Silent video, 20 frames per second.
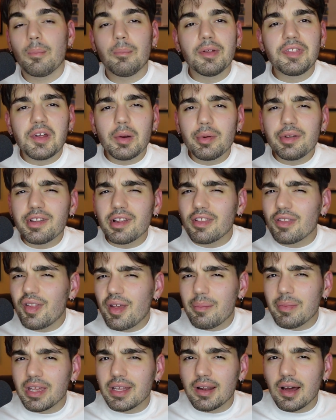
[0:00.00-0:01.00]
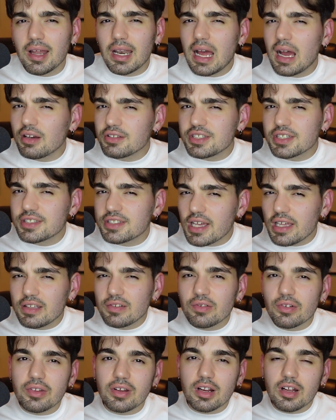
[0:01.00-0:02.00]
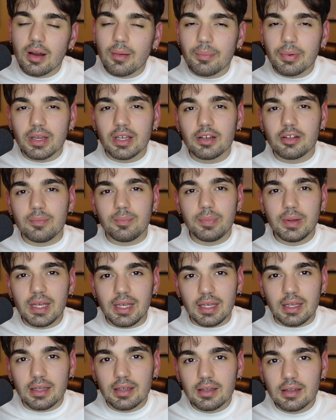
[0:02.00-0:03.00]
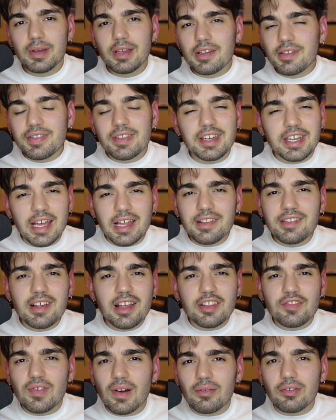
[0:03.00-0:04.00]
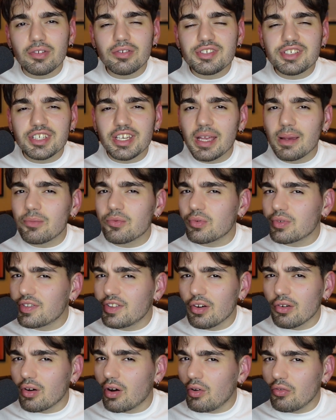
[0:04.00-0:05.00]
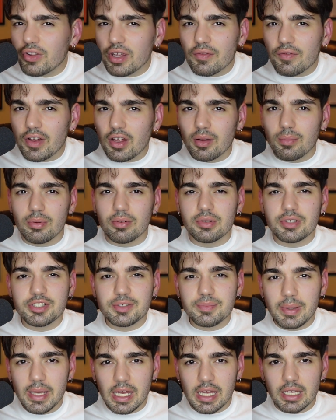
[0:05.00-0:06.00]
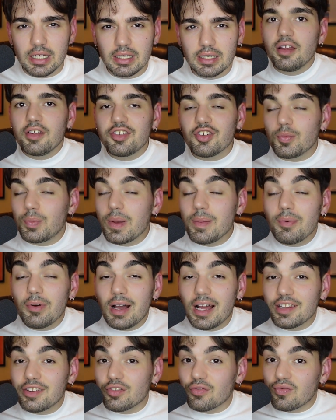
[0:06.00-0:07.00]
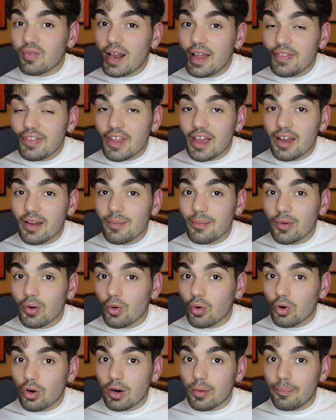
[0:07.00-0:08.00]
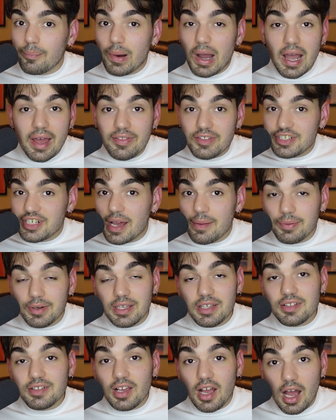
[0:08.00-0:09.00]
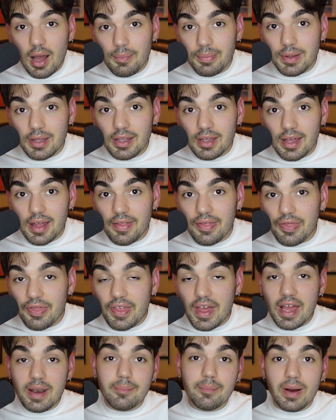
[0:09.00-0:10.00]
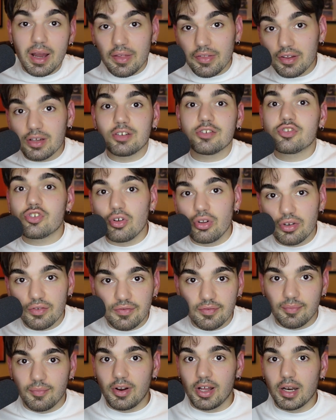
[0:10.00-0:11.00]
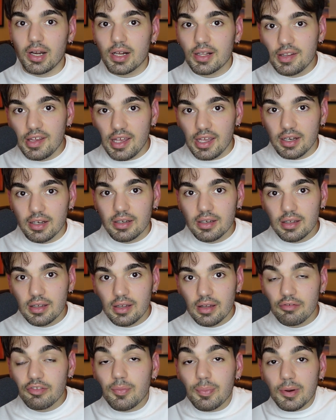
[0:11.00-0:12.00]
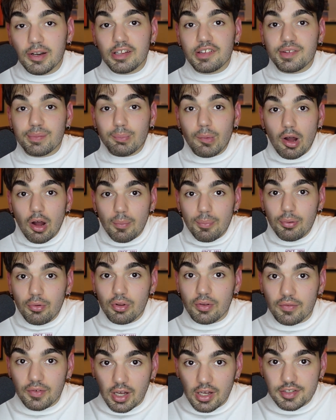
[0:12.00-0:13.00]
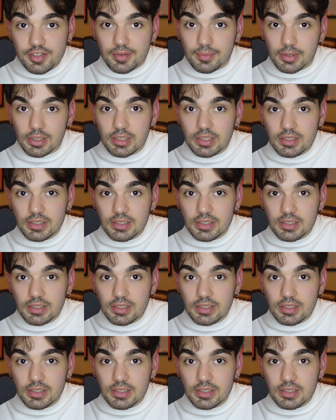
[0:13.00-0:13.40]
But there was a limit on how successful their company could be because the Dance Dance Revolution games were still only available in Japan. So people had to rent them or buy the Japanese copy and then buy the controller from Red Octane. It was a pretty small pool of customers.